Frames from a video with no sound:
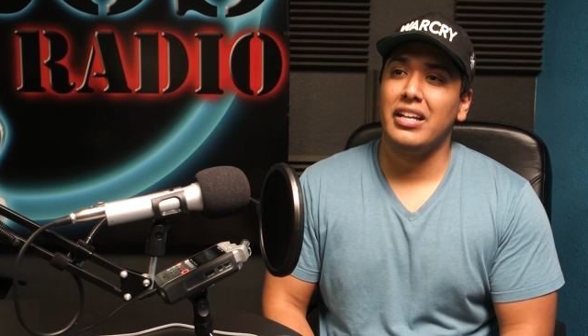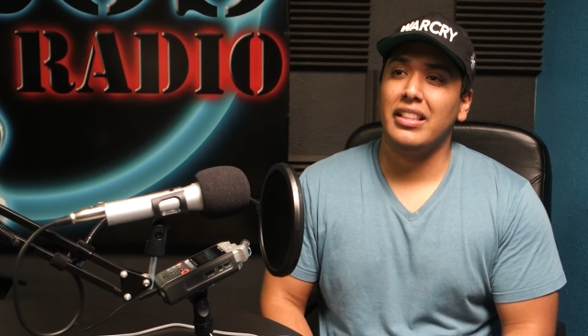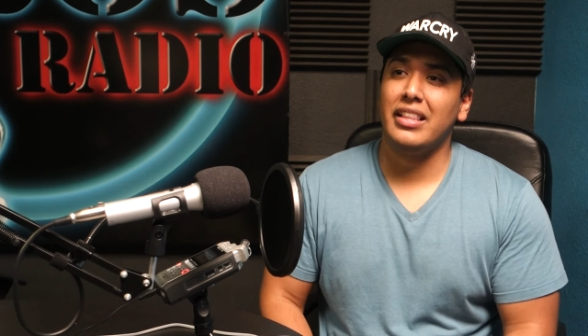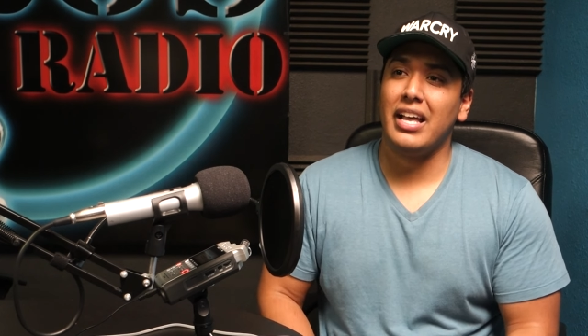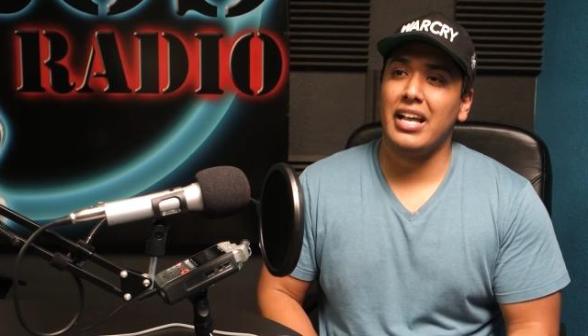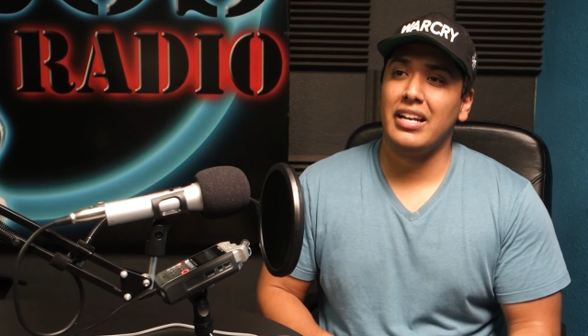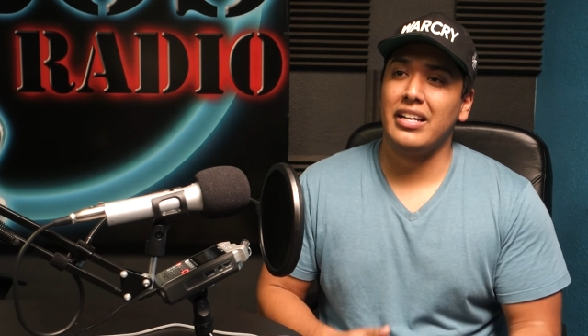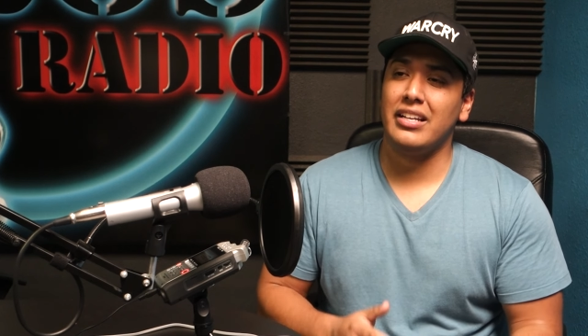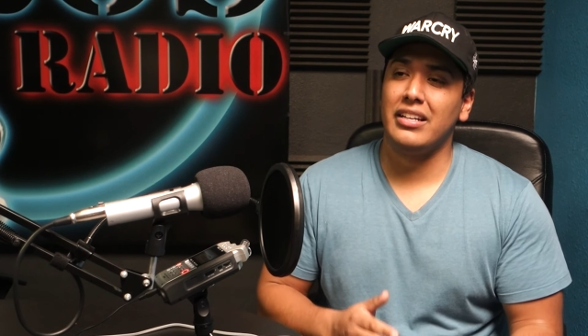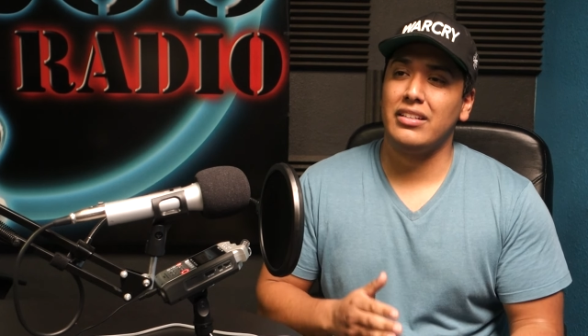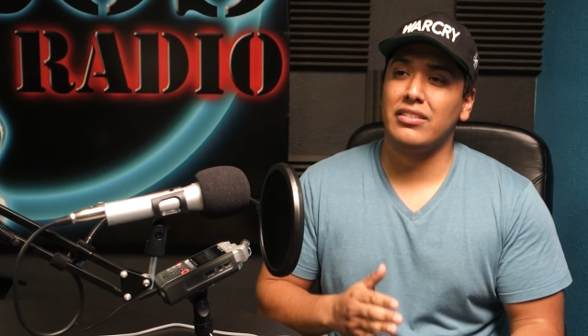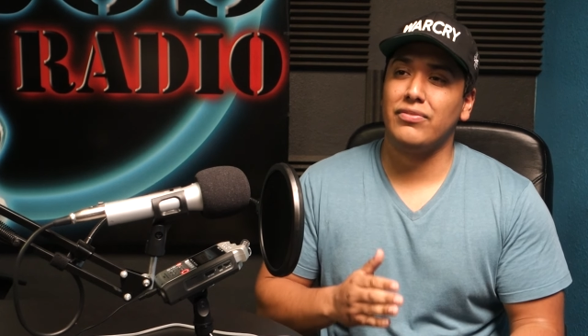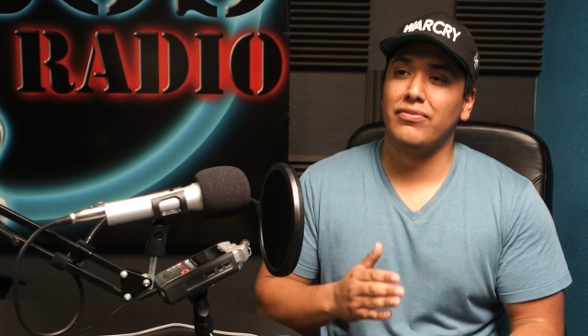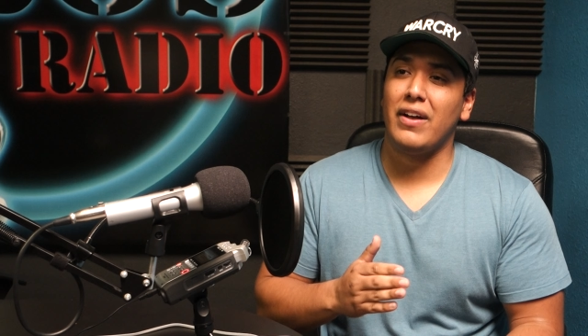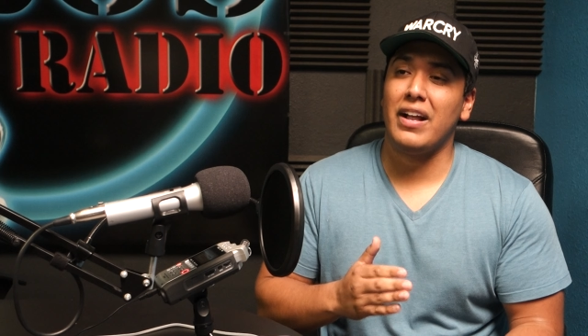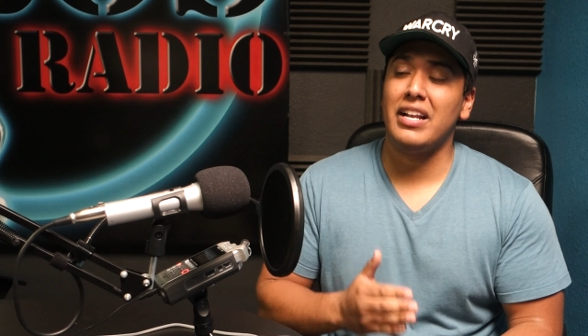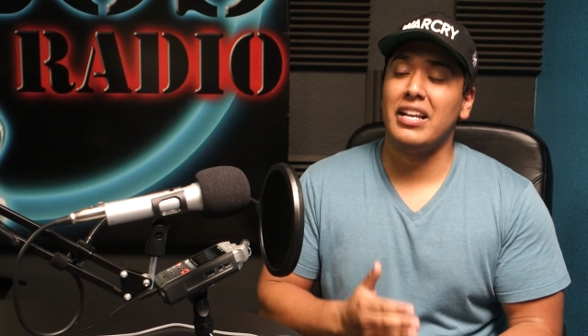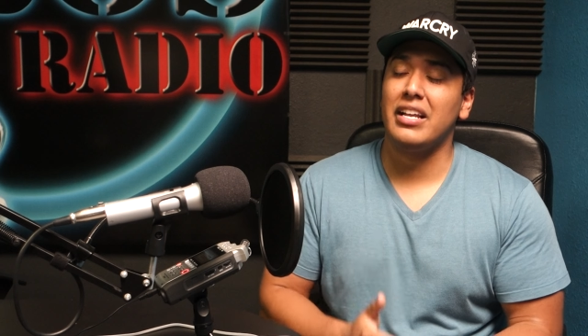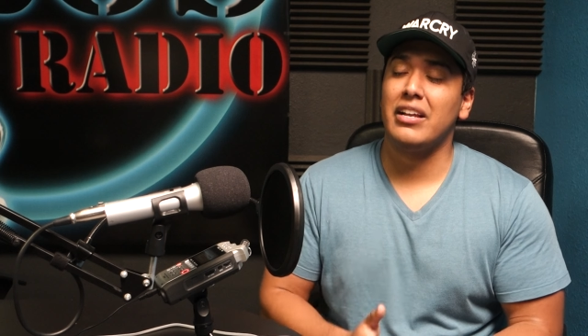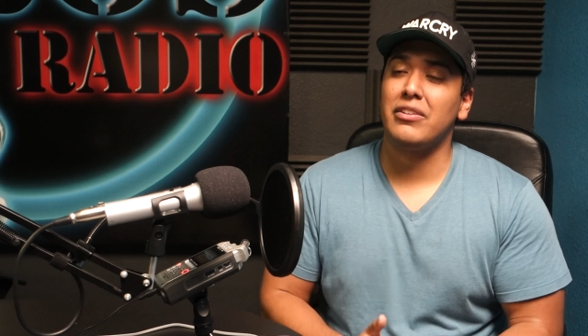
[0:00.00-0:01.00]
That is
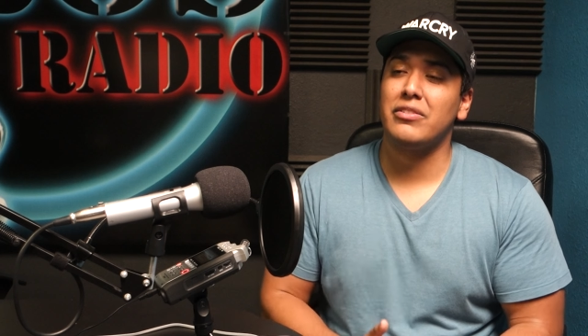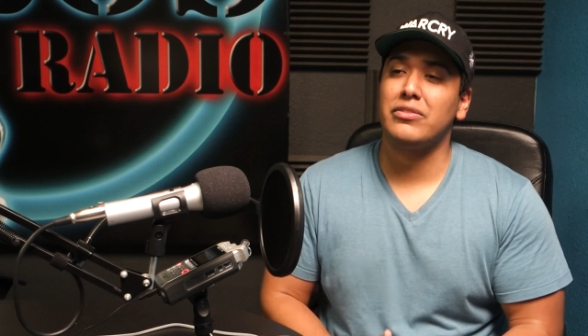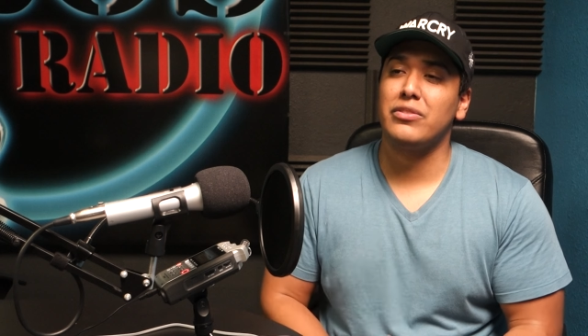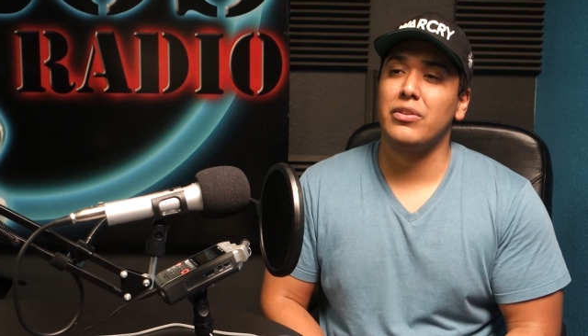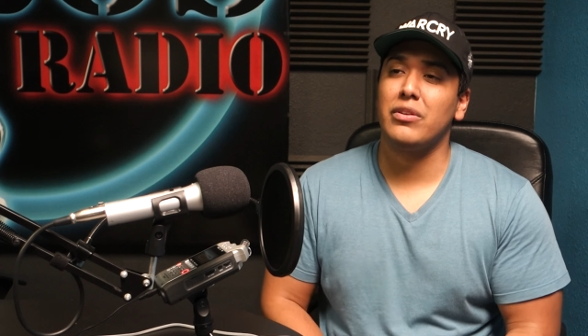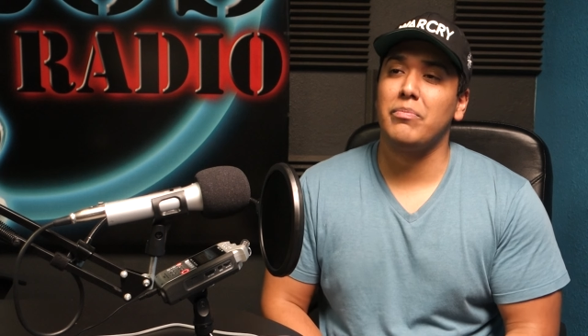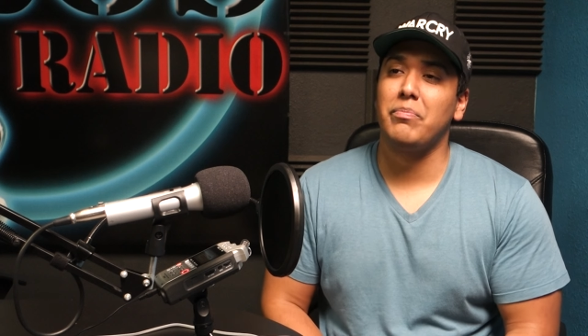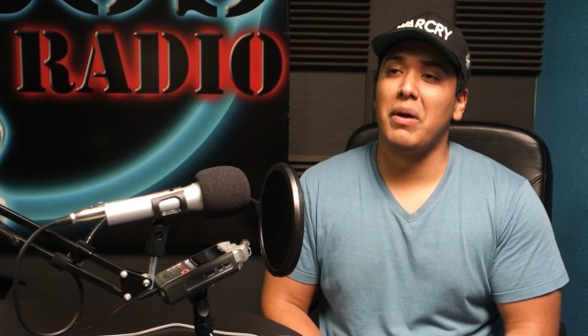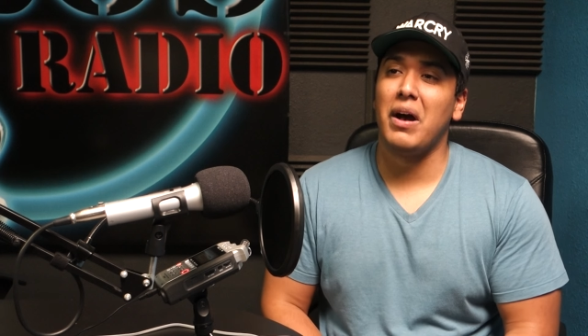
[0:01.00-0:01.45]
Finding Arizona